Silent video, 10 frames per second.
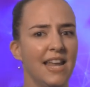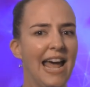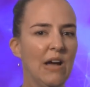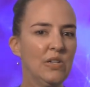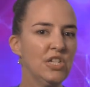
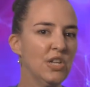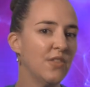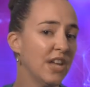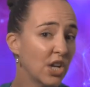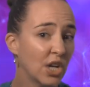Now, do you
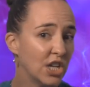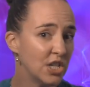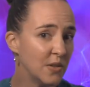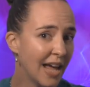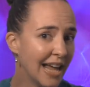think you're going to
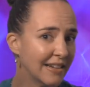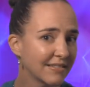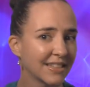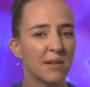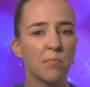do that?
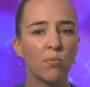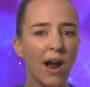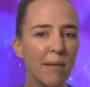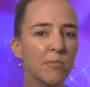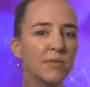
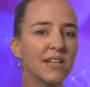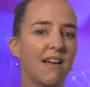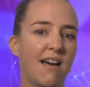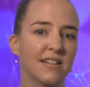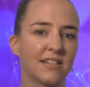Probably
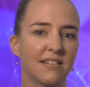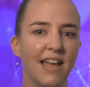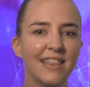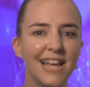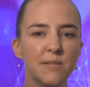not,
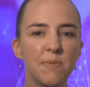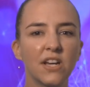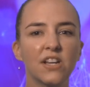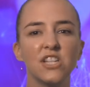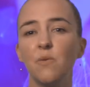and that's
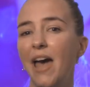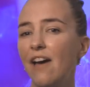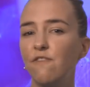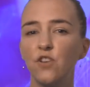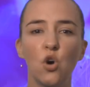because you
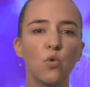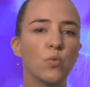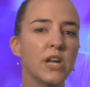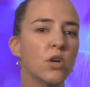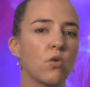have no
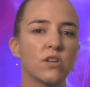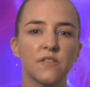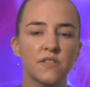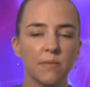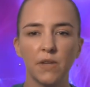
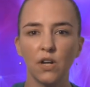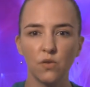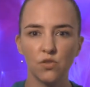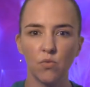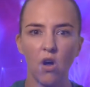recourse if something goes